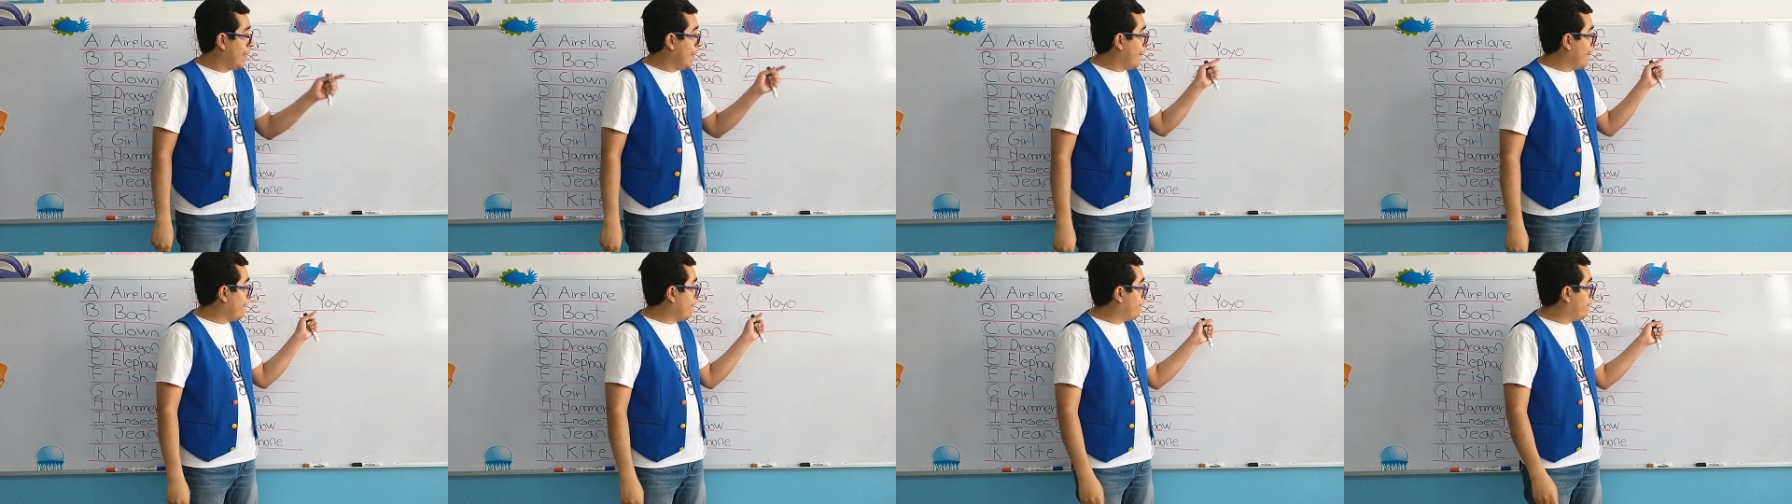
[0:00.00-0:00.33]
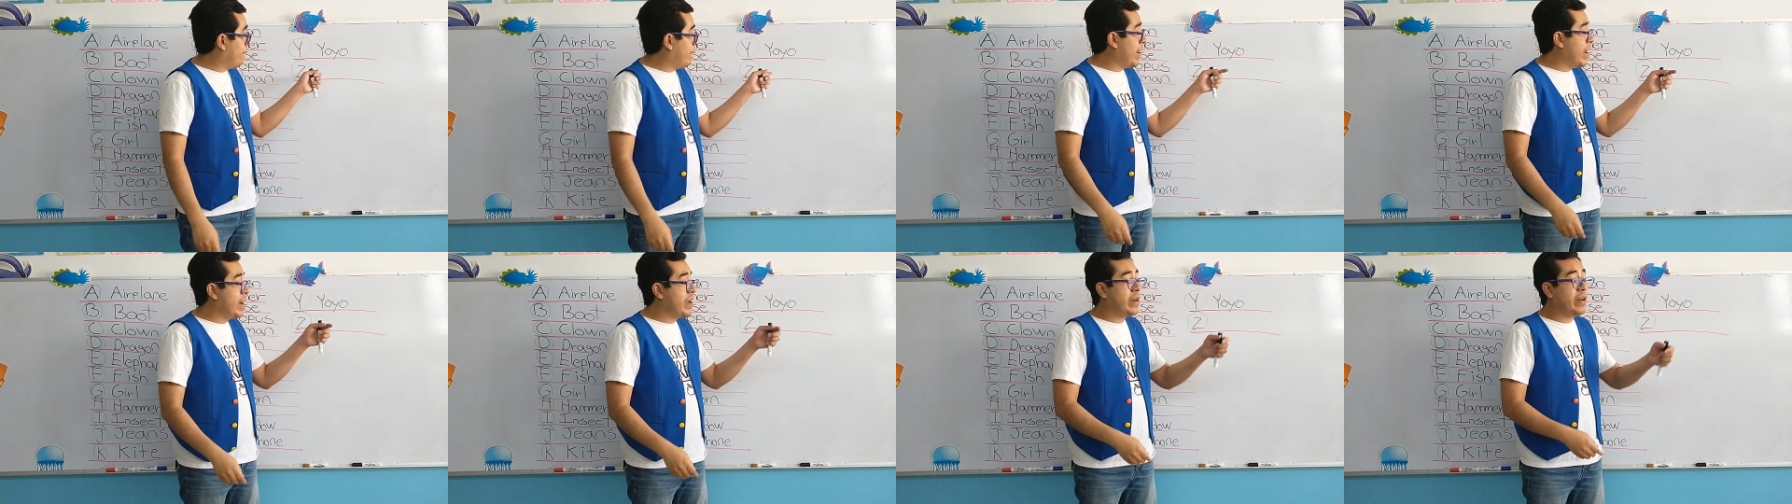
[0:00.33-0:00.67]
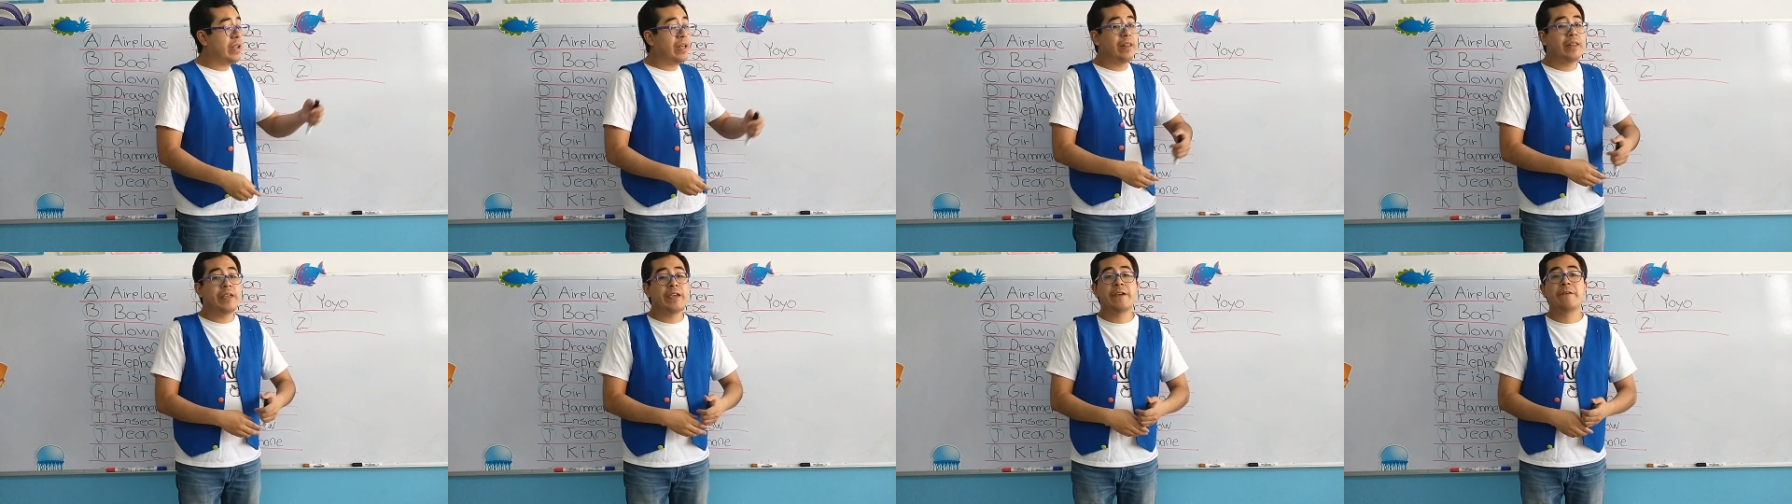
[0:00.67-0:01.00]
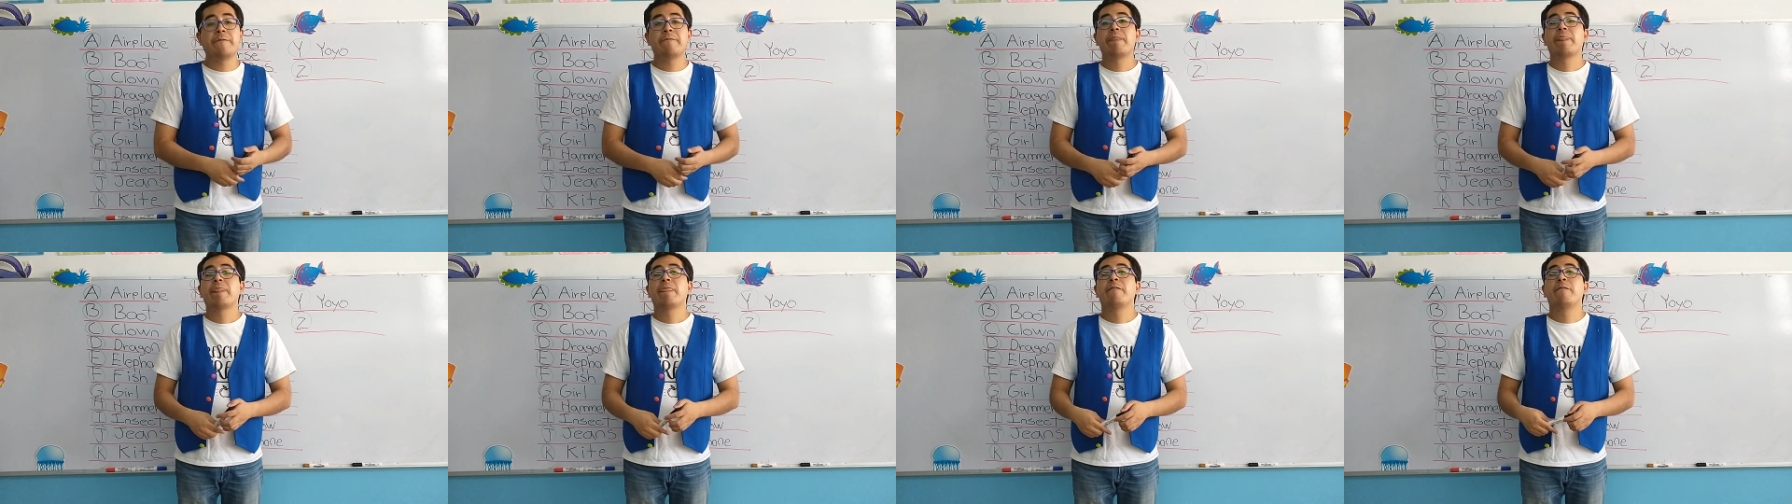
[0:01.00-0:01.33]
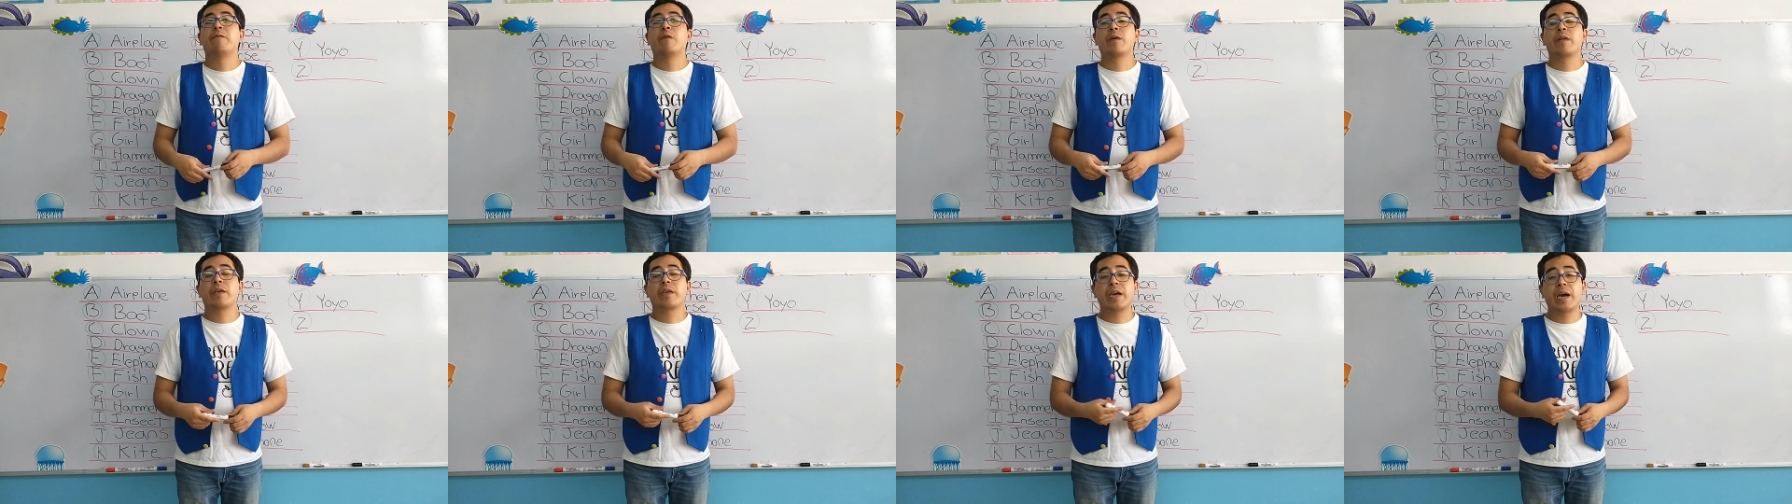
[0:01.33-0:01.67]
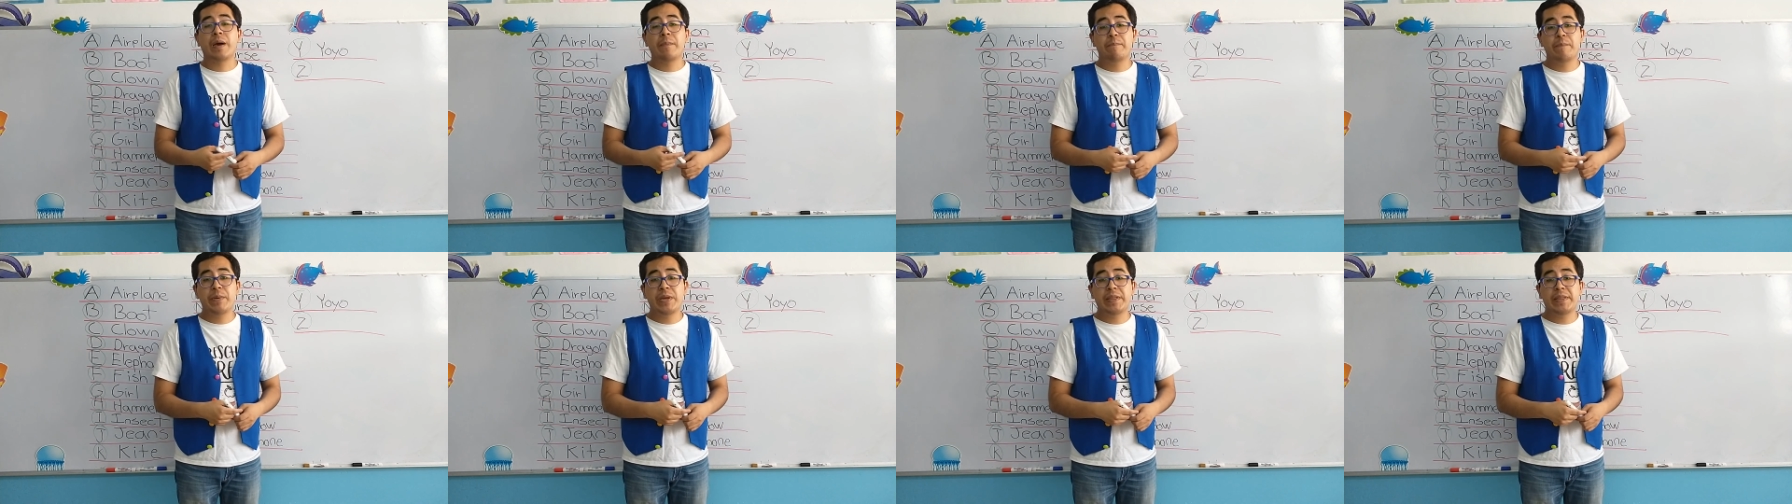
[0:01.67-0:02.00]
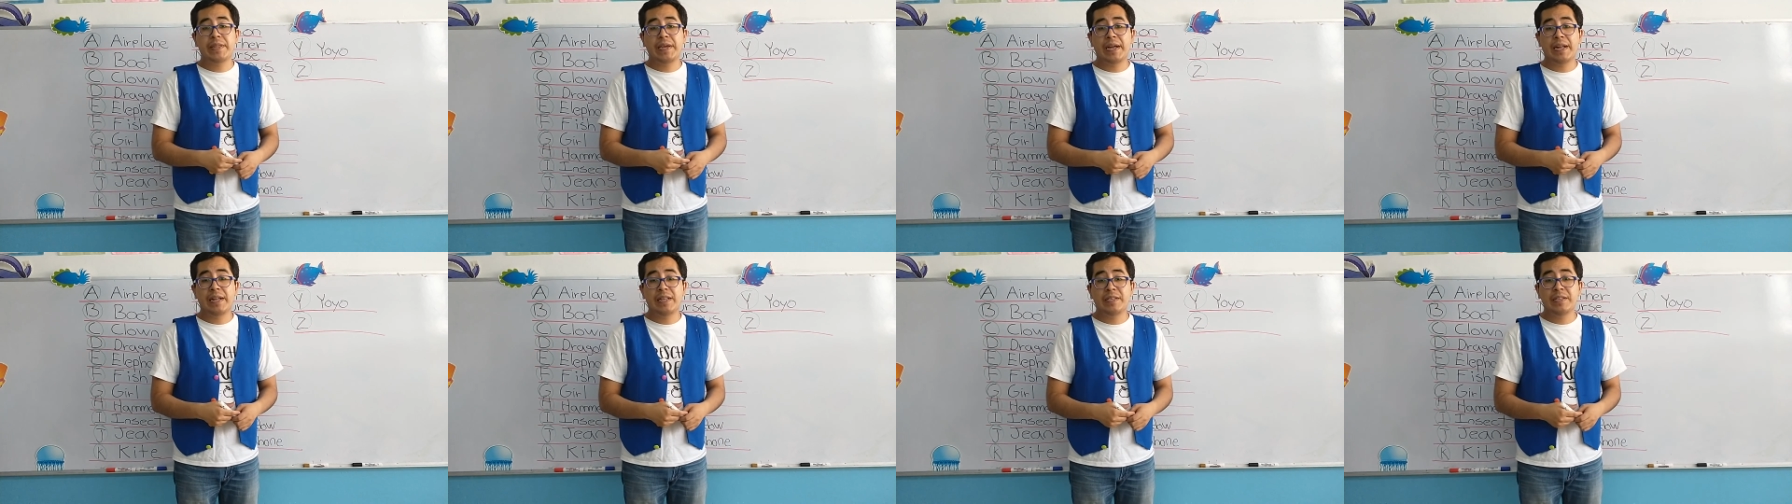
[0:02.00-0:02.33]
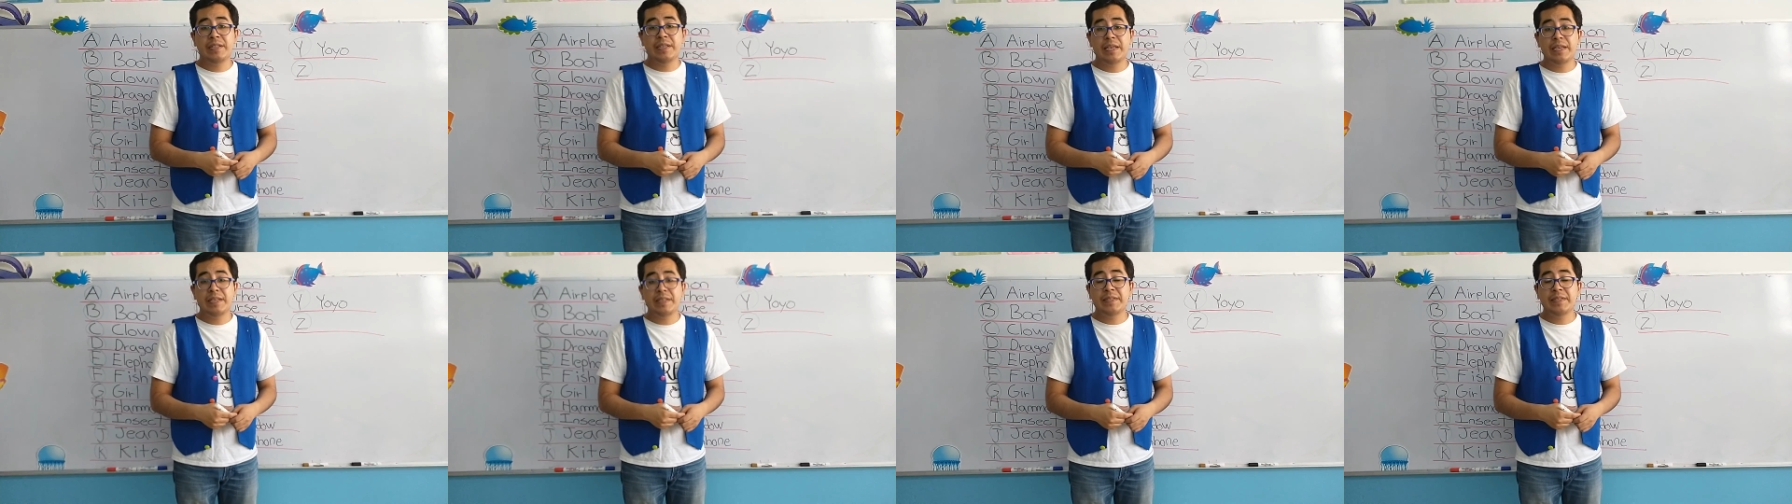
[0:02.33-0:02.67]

And finally, for capital